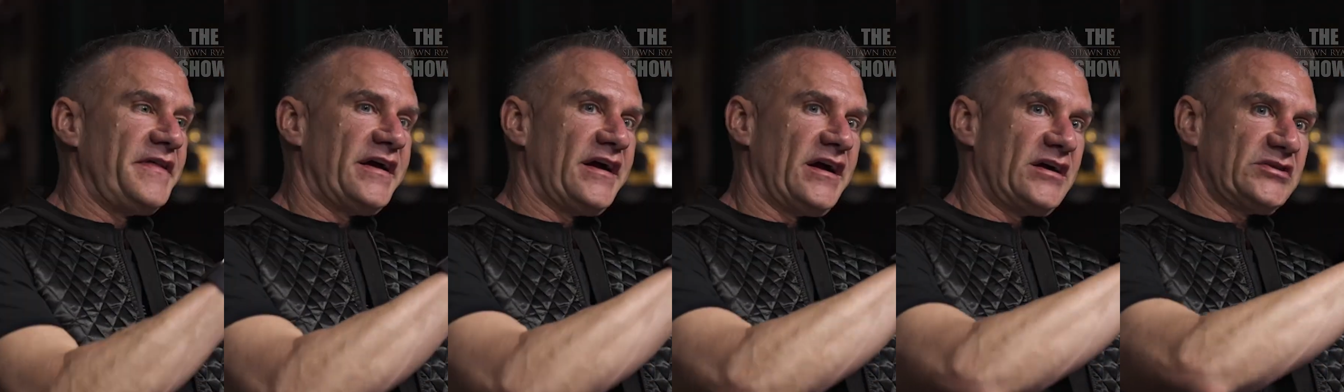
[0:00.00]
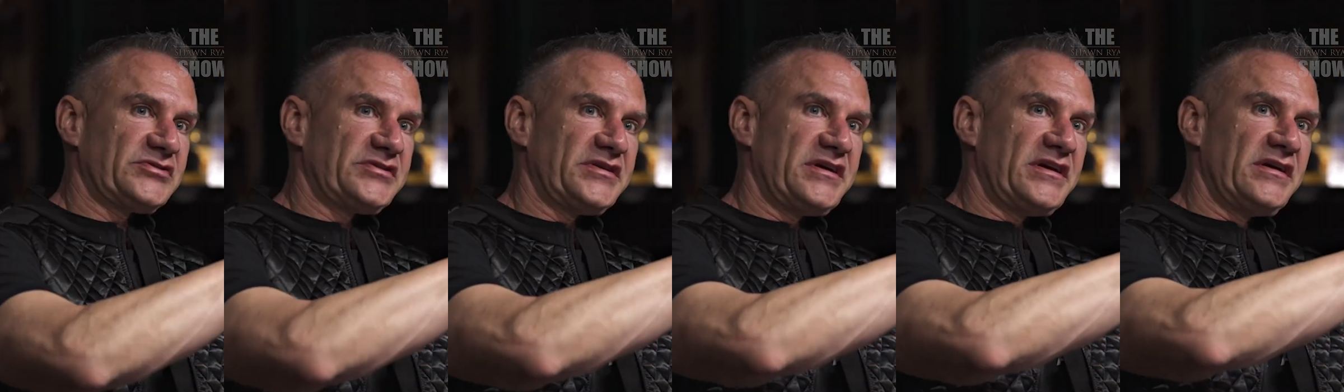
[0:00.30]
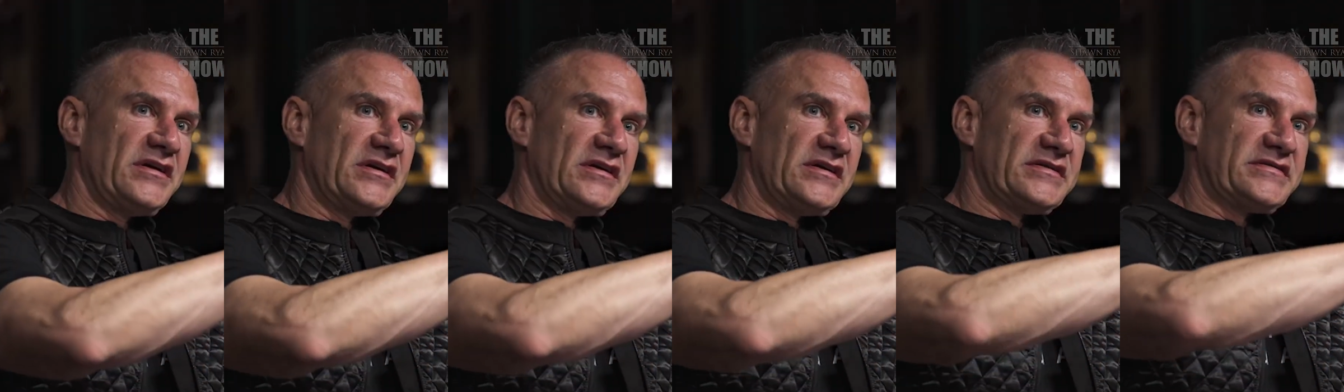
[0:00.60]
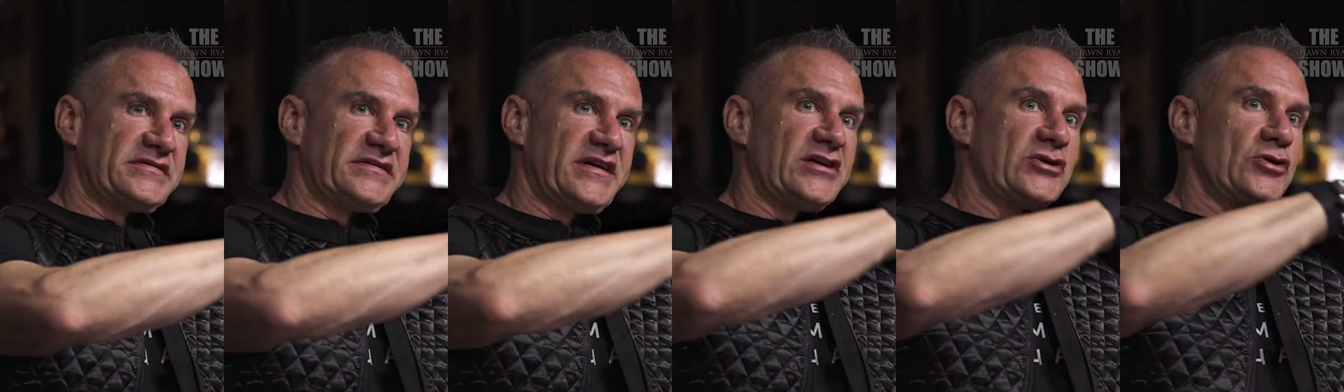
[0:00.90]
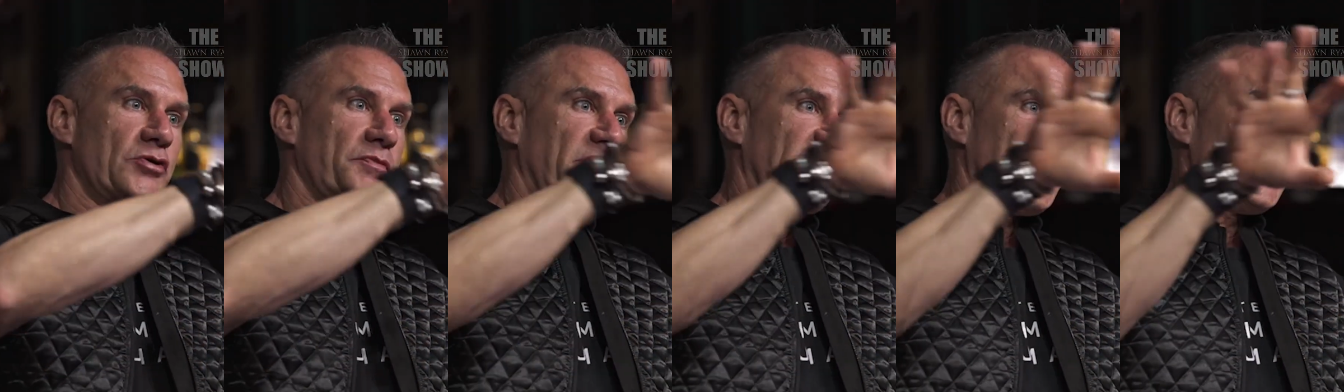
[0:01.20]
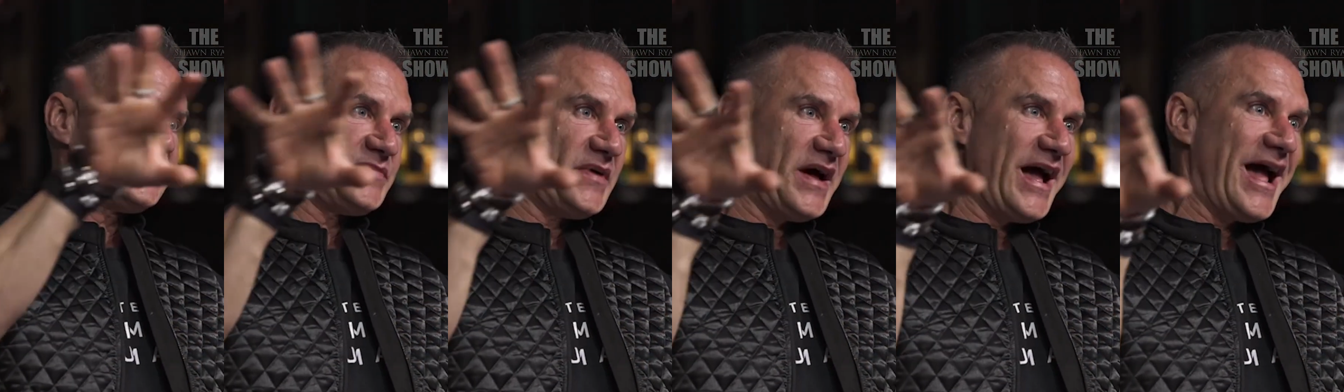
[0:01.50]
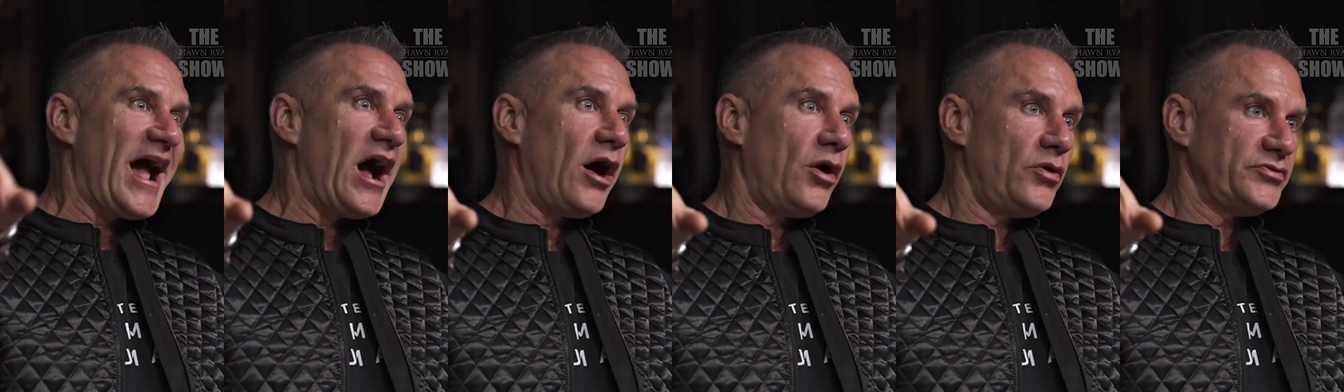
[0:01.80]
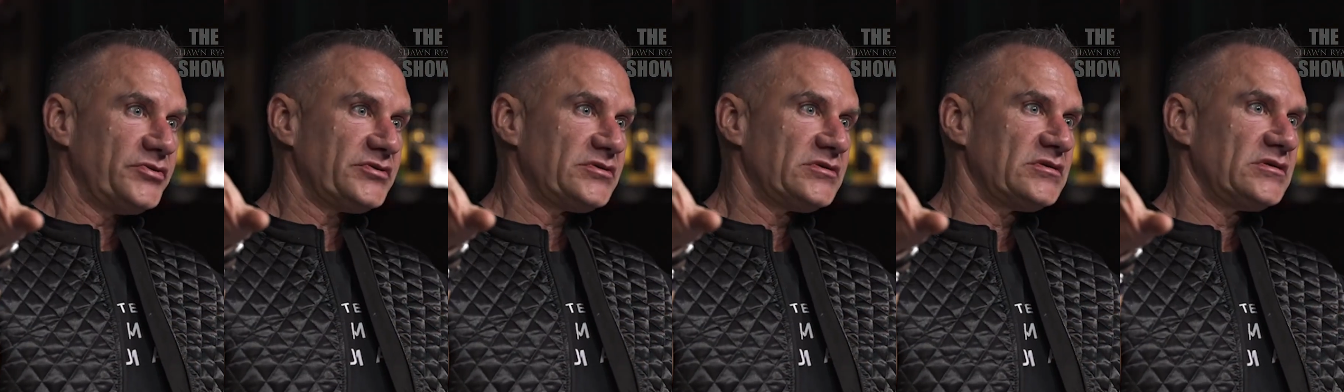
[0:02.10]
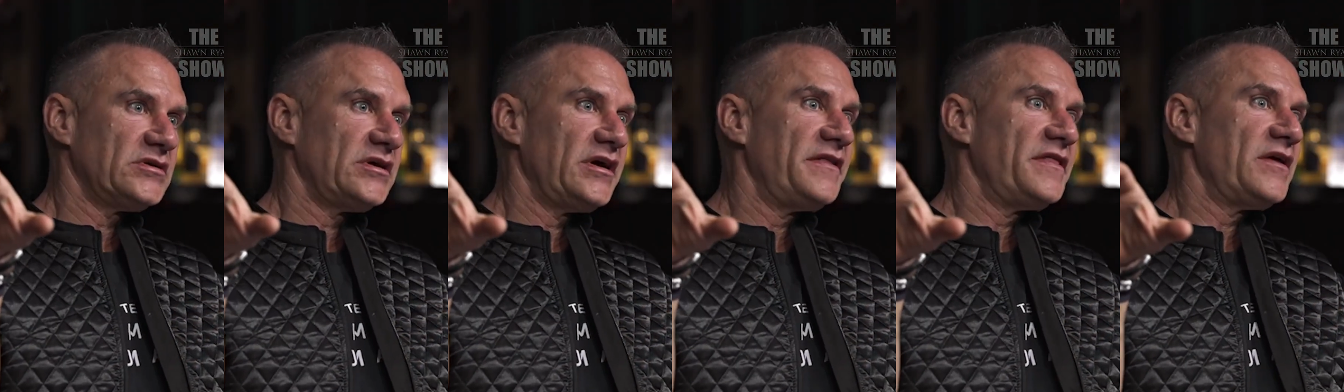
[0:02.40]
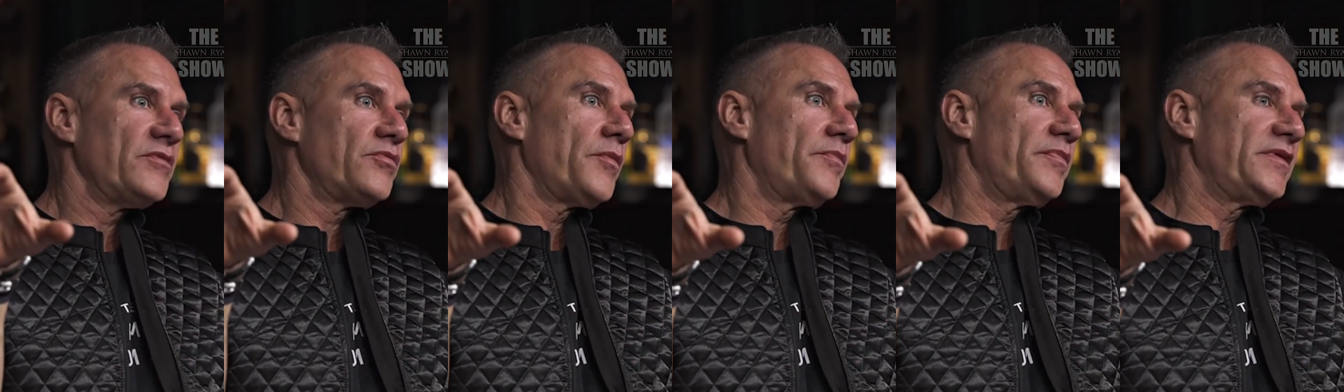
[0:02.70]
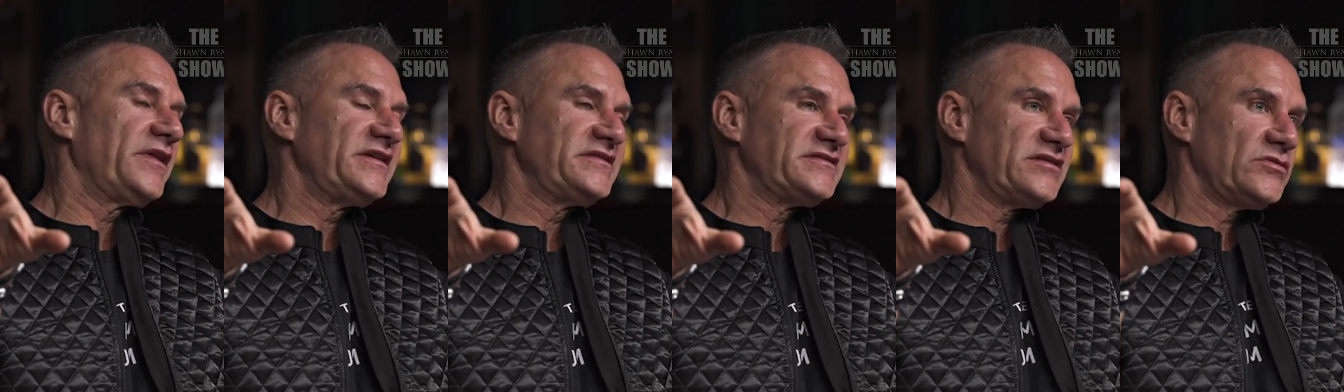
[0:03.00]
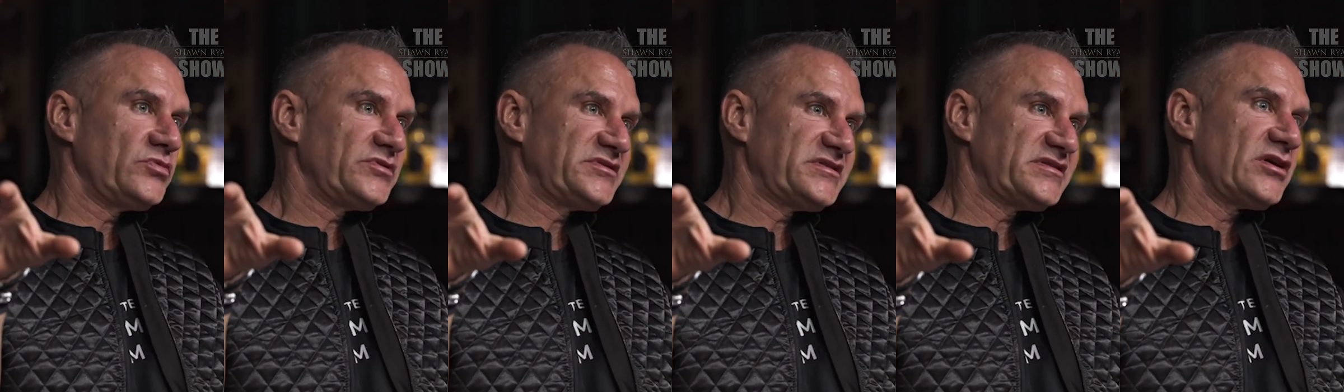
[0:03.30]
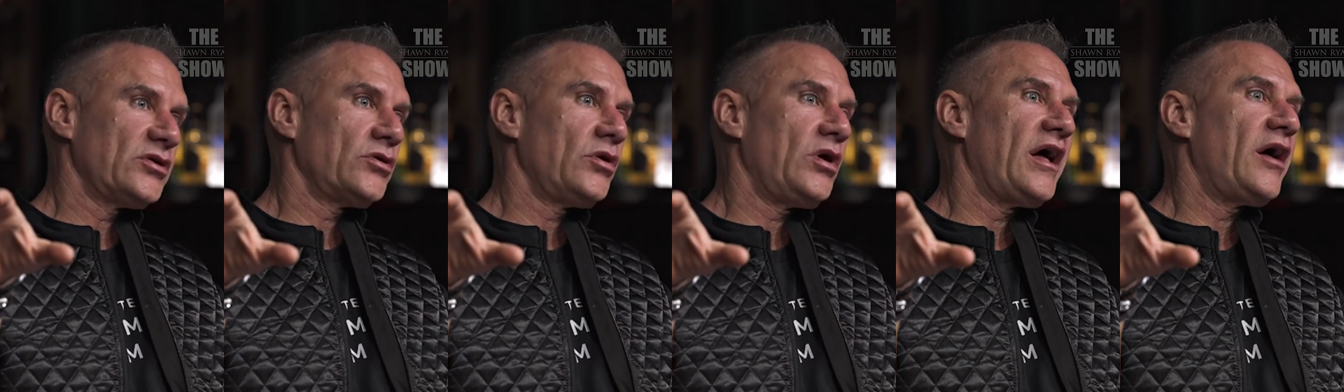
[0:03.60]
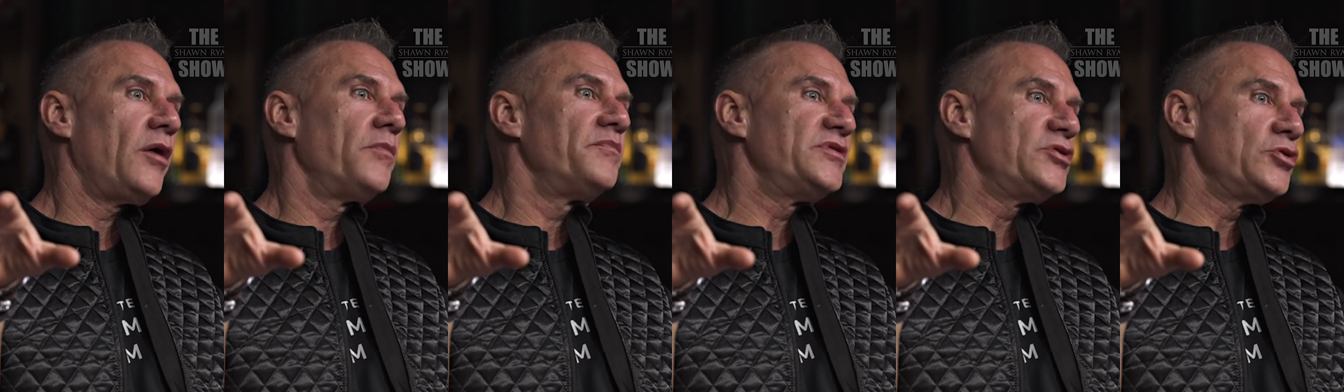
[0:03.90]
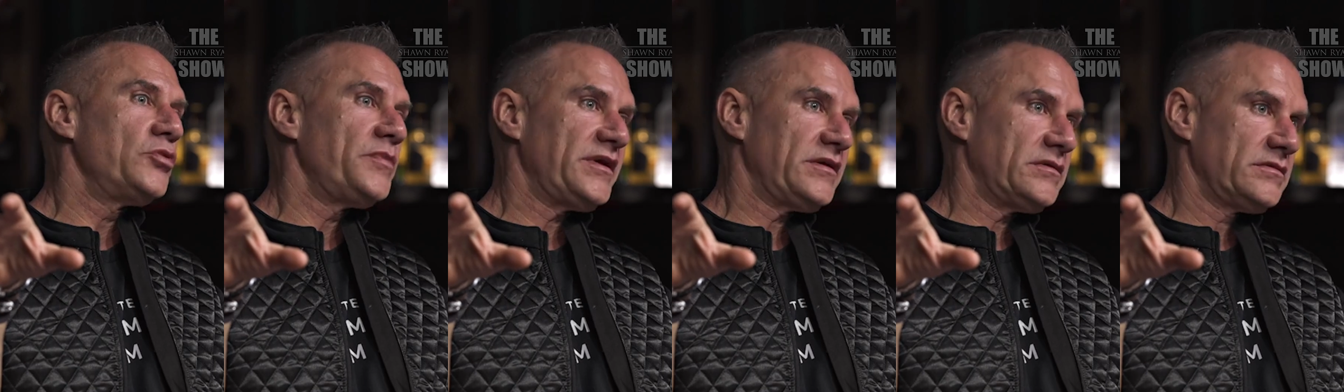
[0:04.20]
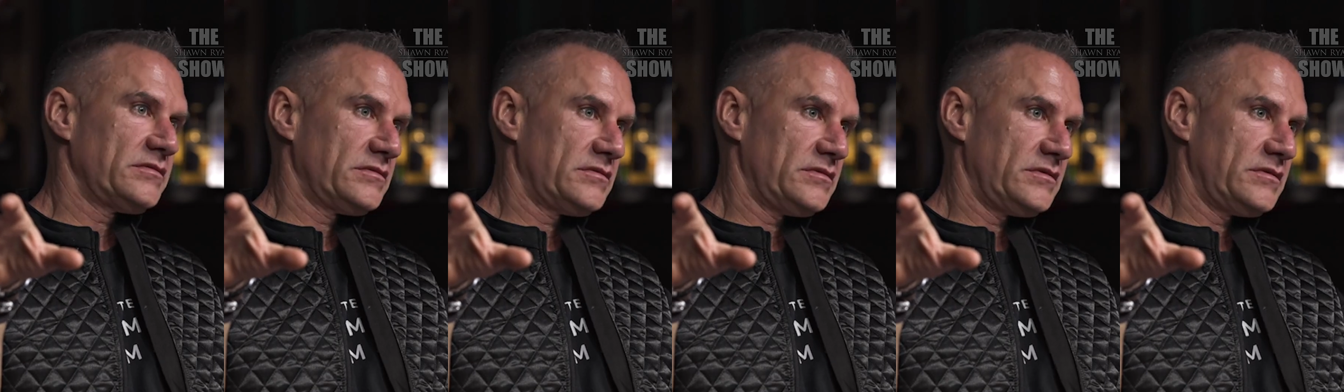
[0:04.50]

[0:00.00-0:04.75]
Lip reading: they actually take your plasma out and they replace it with sterile albumin.